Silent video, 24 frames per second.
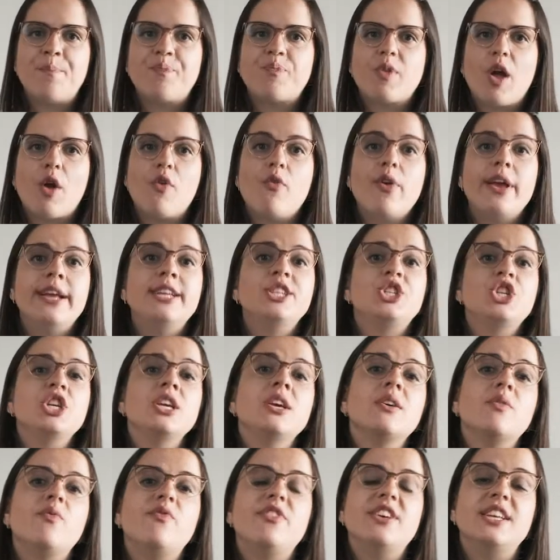arranging
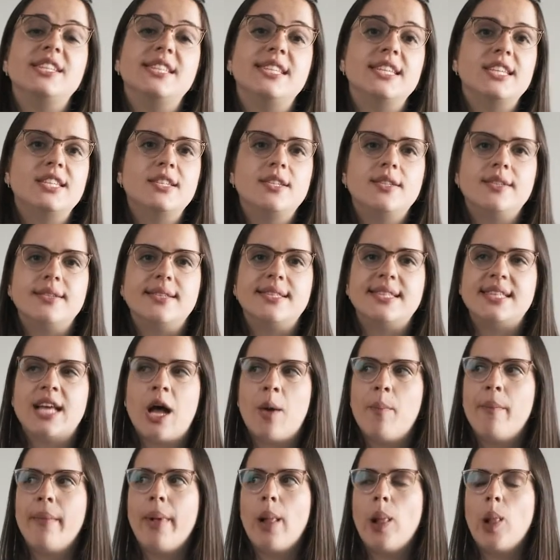a visit to
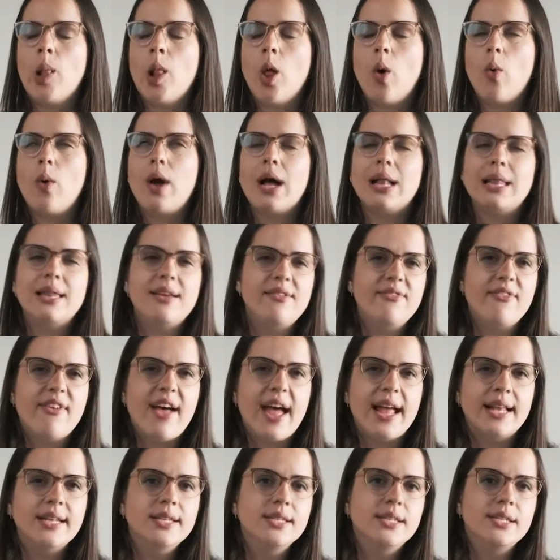some local
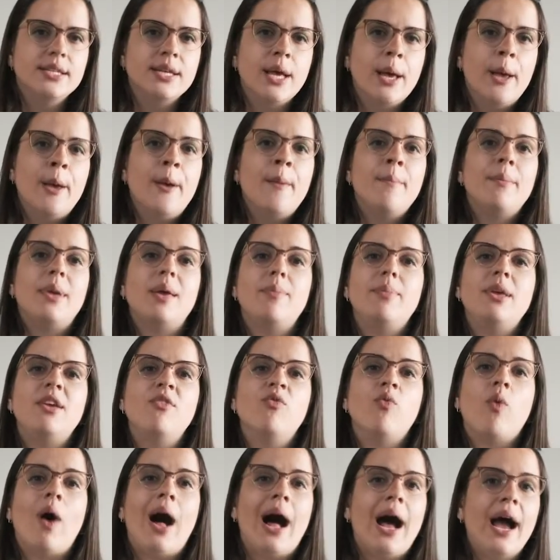event, maybe
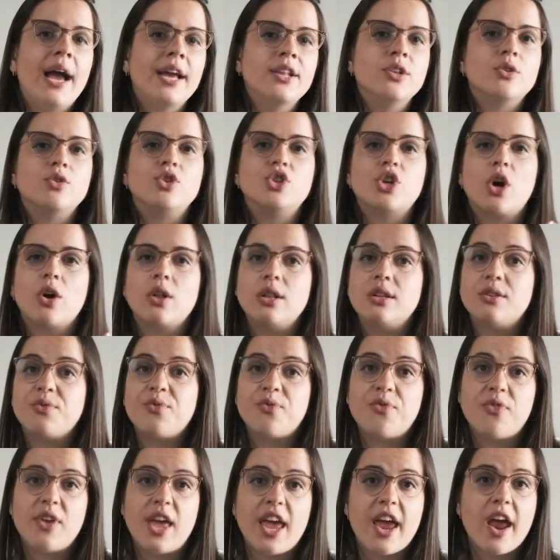wine or chocolate
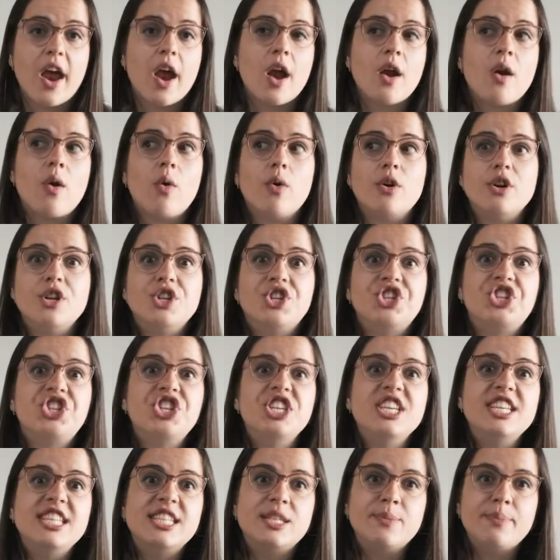fair or
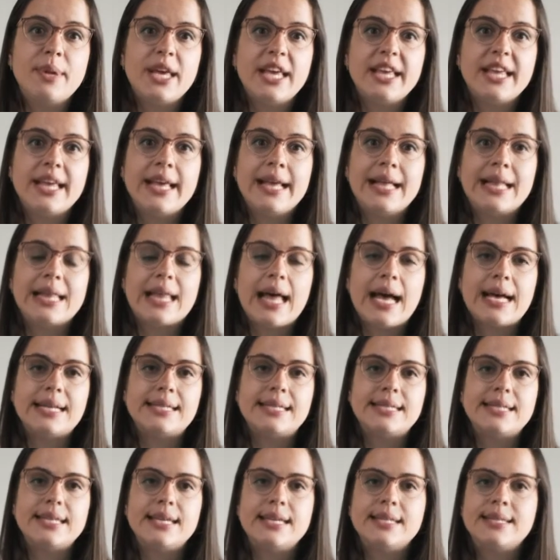cheese making
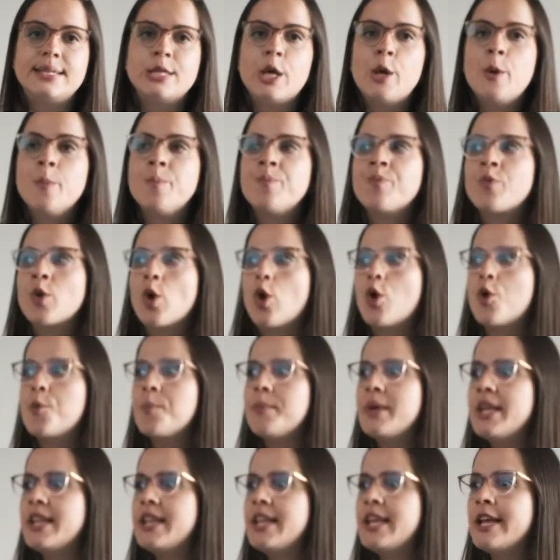classes, or
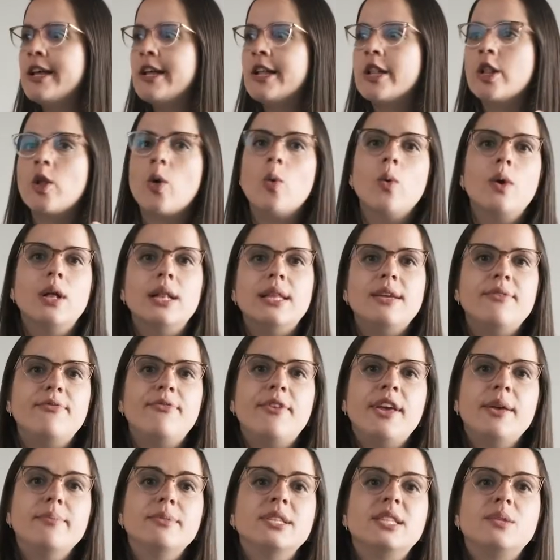meeting locally
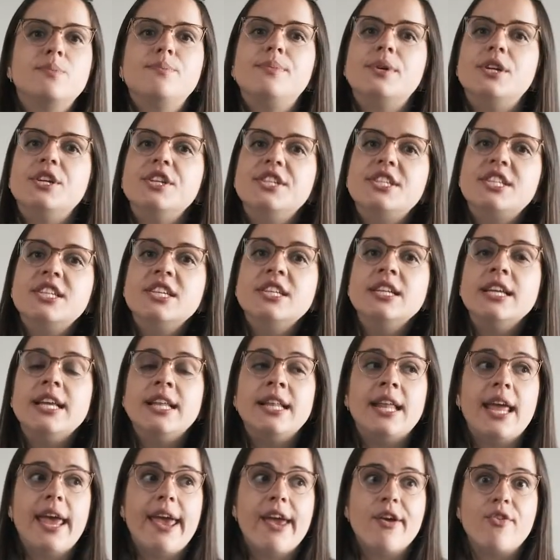famous person
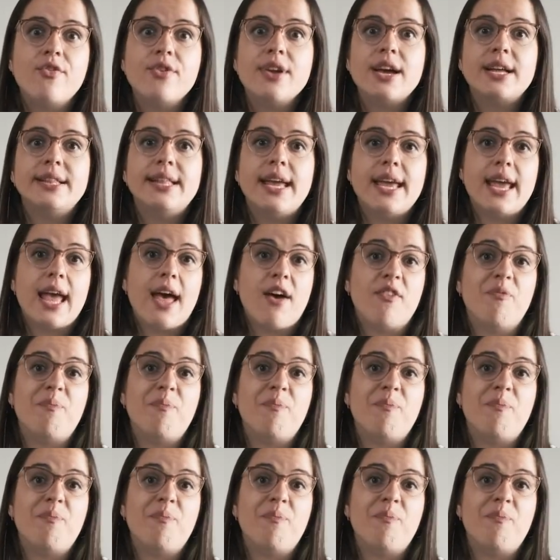in area they have